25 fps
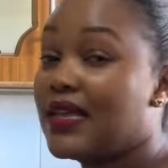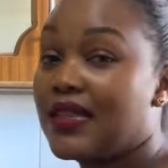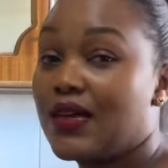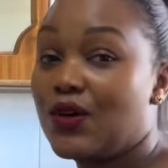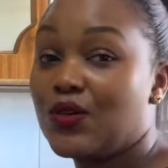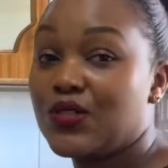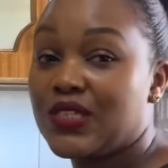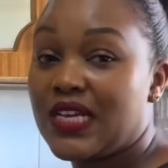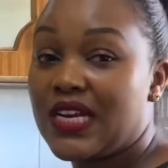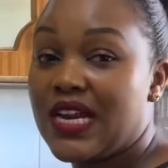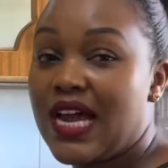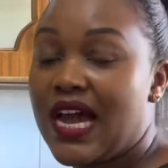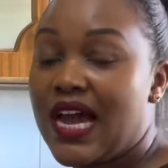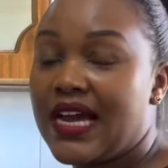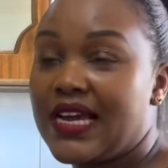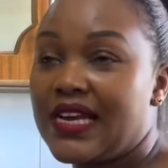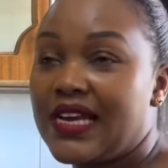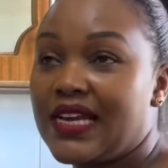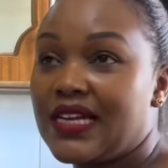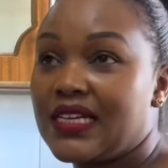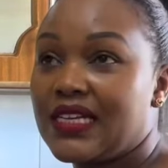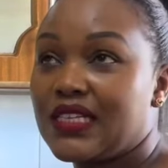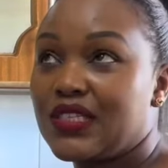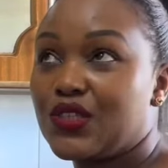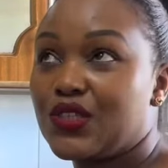thousand
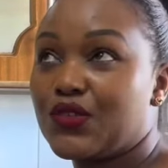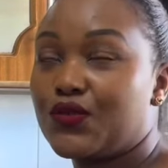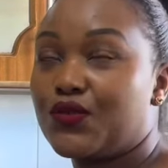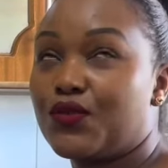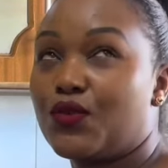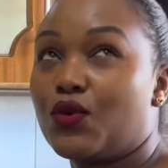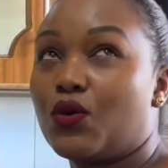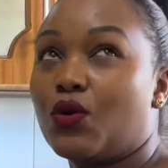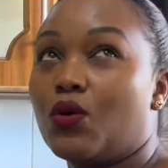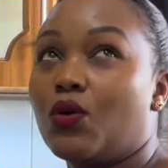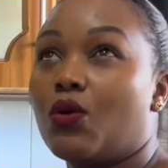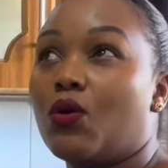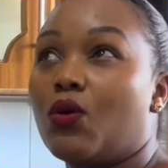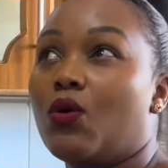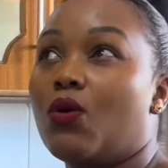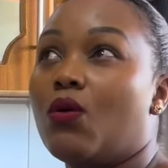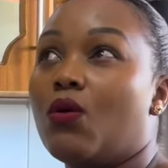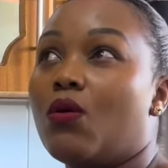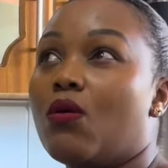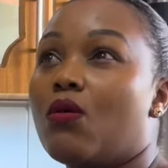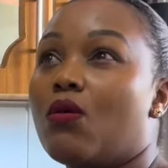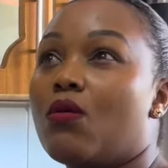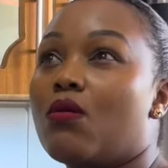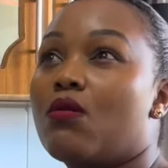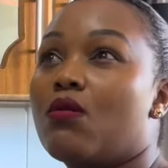islands
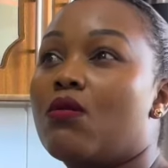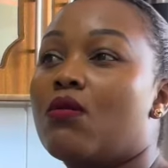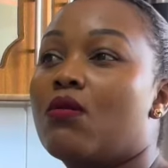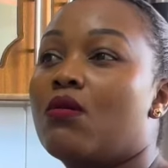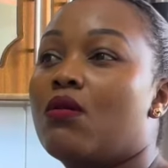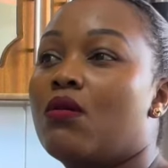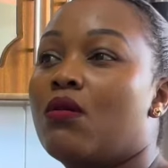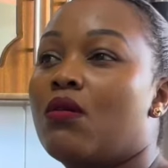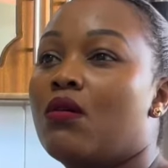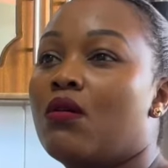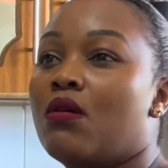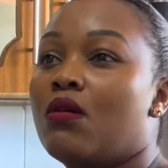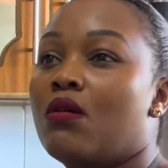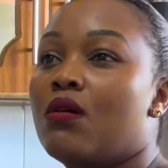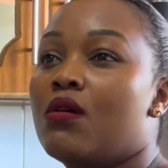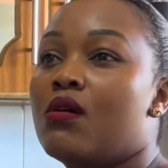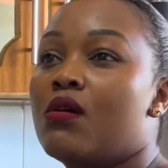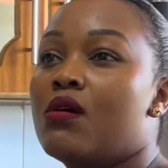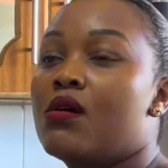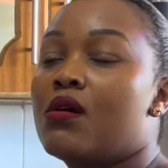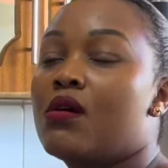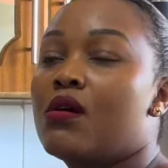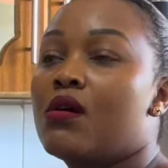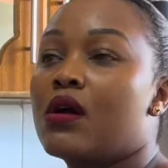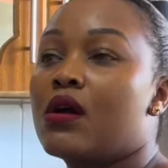for
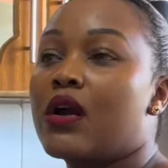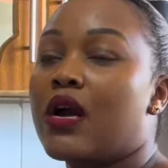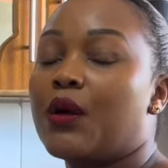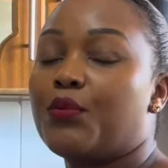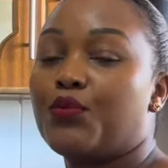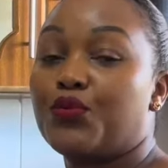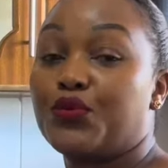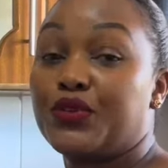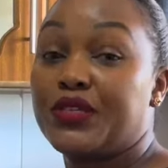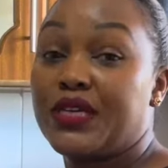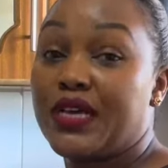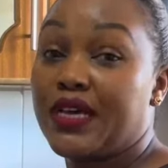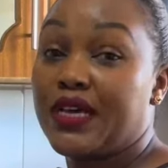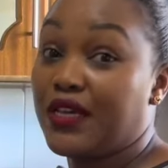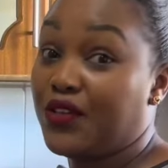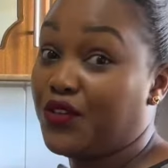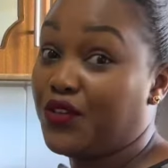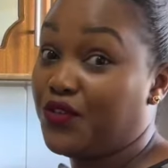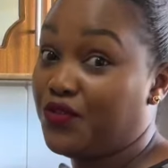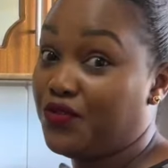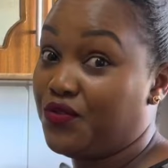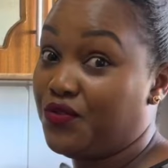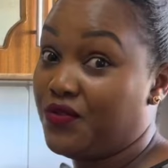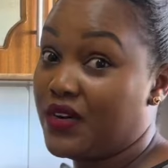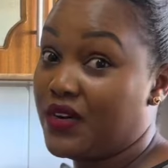capuche
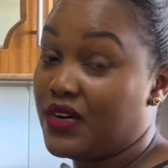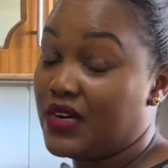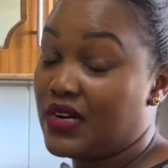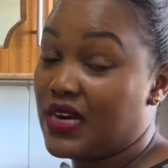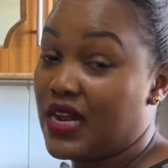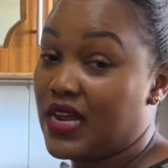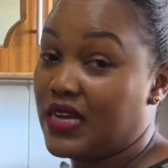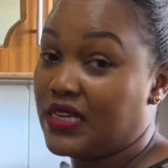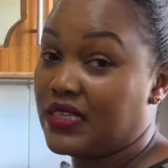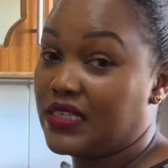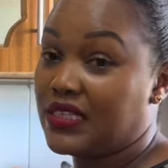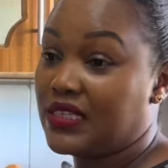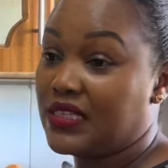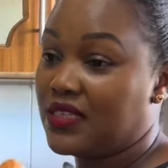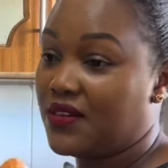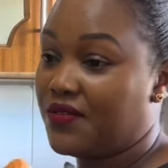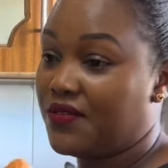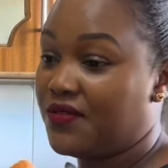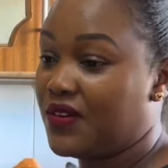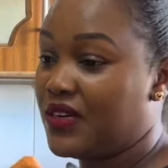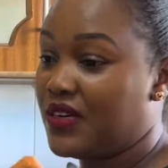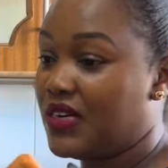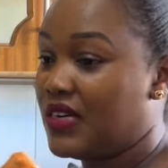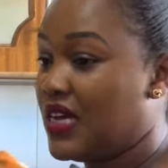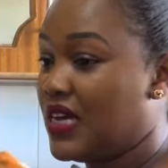is very nice it's a
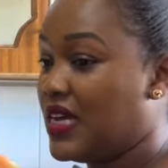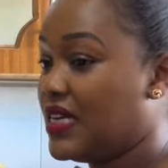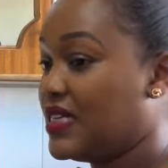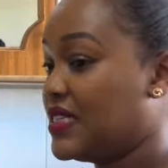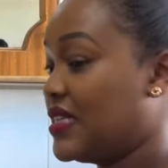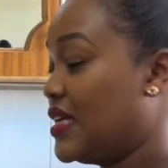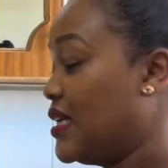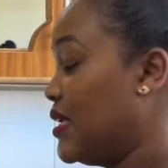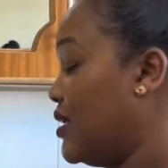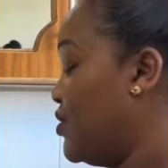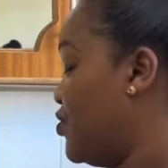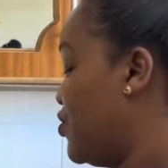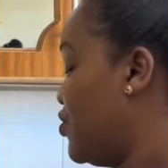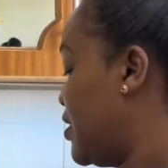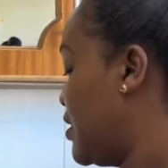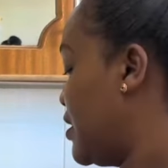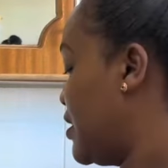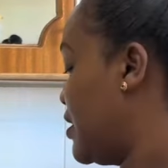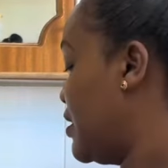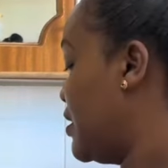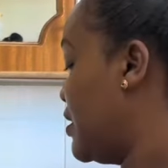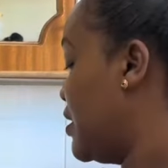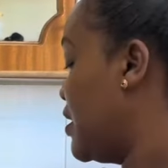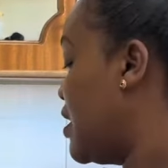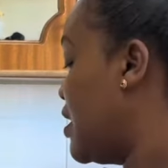very nice salad
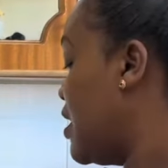dressing